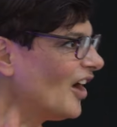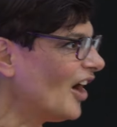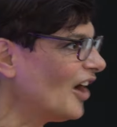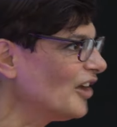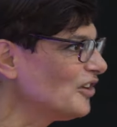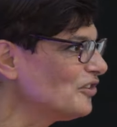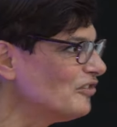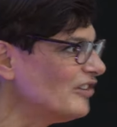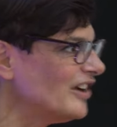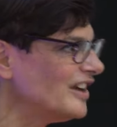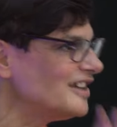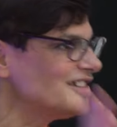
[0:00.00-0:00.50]

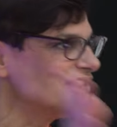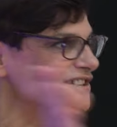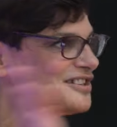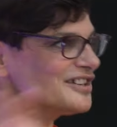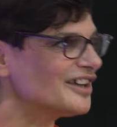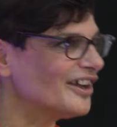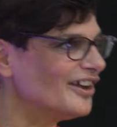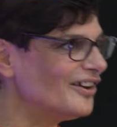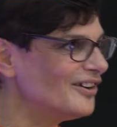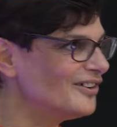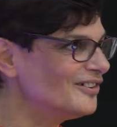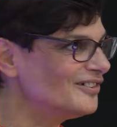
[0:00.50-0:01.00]
unwritten
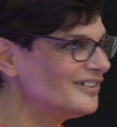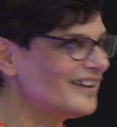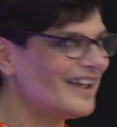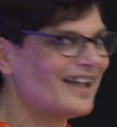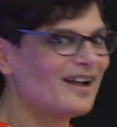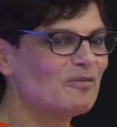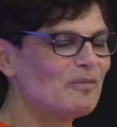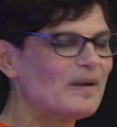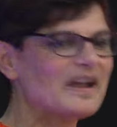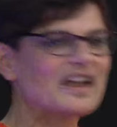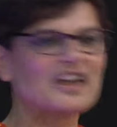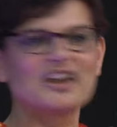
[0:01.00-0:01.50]
tone.
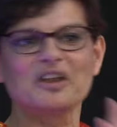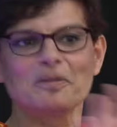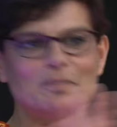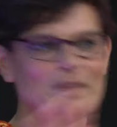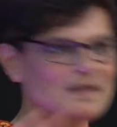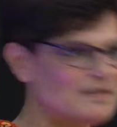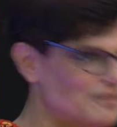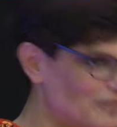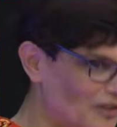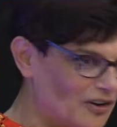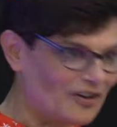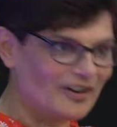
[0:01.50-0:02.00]
Now, we're going to
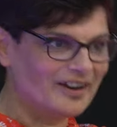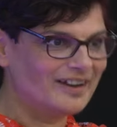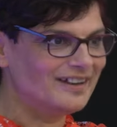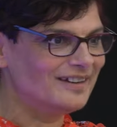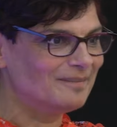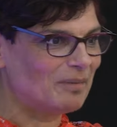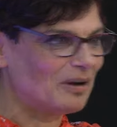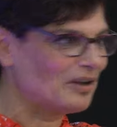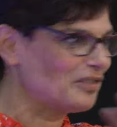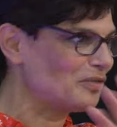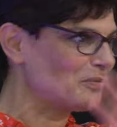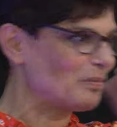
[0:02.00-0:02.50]
be fine,
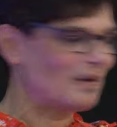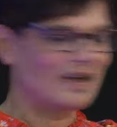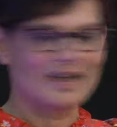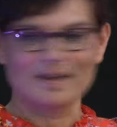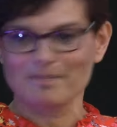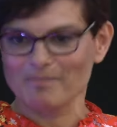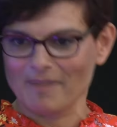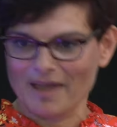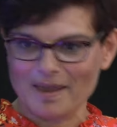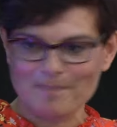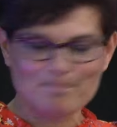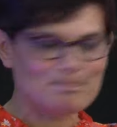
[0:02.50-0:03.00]
by the way.
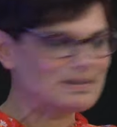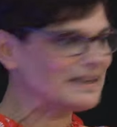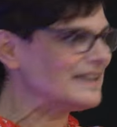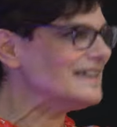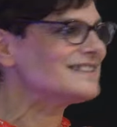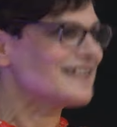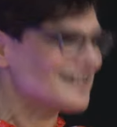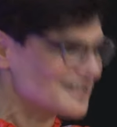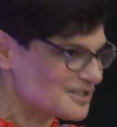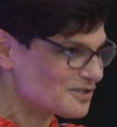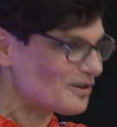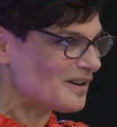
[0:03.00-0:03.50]
Men,
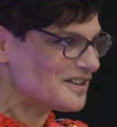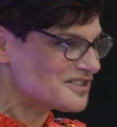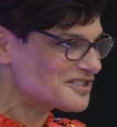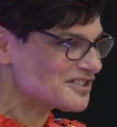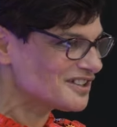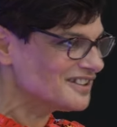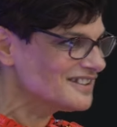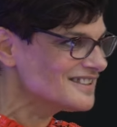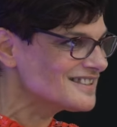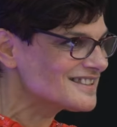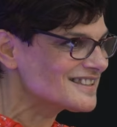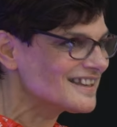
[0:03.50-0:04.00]
please ask
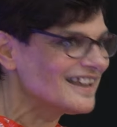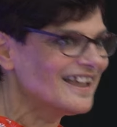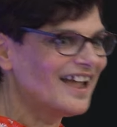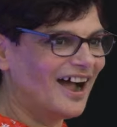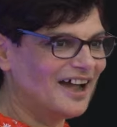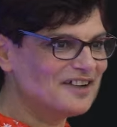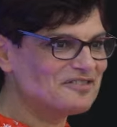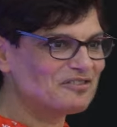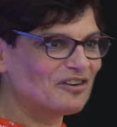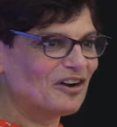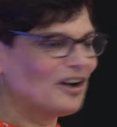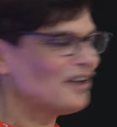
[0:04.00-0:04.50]
questions.
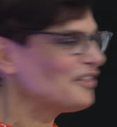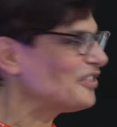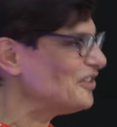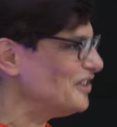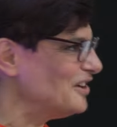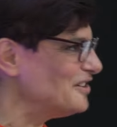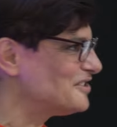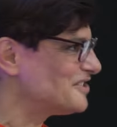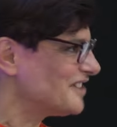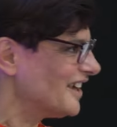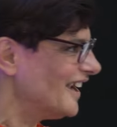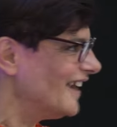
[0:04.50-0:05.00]
I'd rather
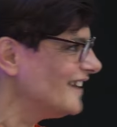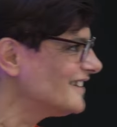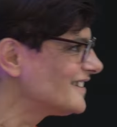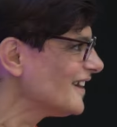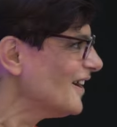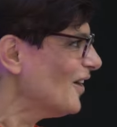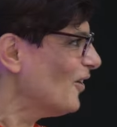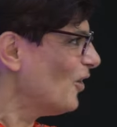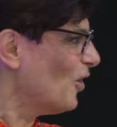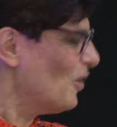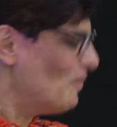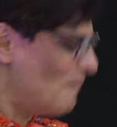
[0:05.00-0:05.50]
you did
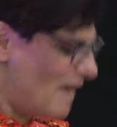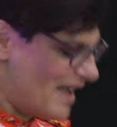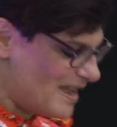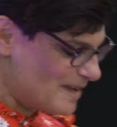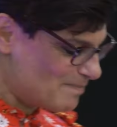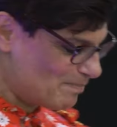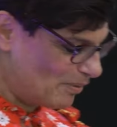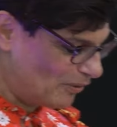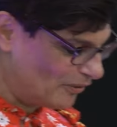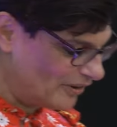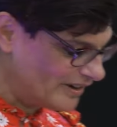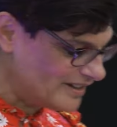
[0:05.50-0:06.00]
or
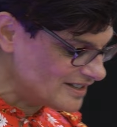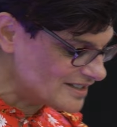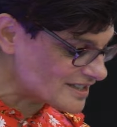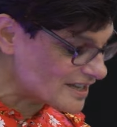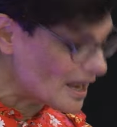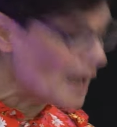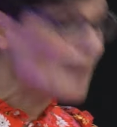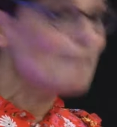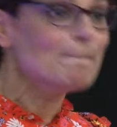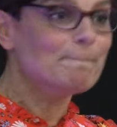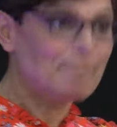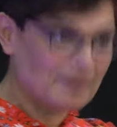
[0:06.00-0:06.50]
make points,
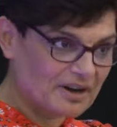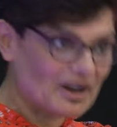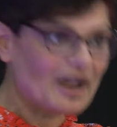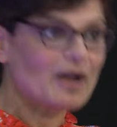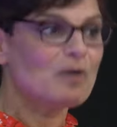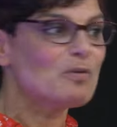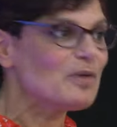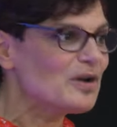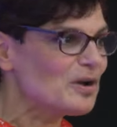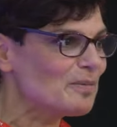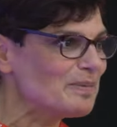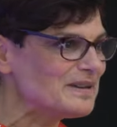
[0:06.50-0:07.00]
but I
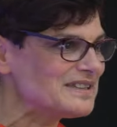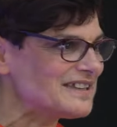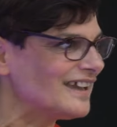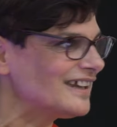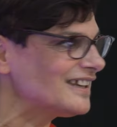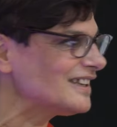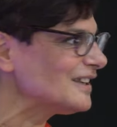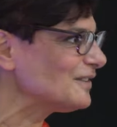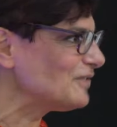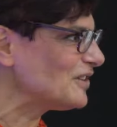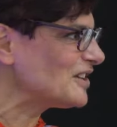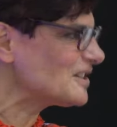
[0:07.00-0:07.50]
will be
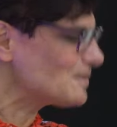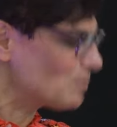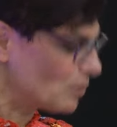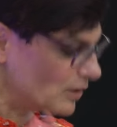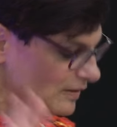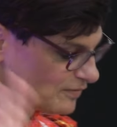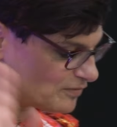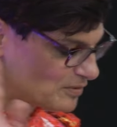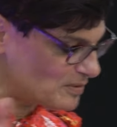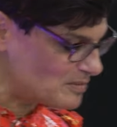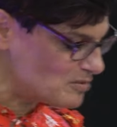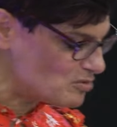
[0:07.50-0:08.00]
taking the first
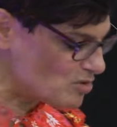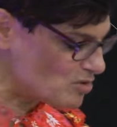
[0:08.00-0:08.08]
point from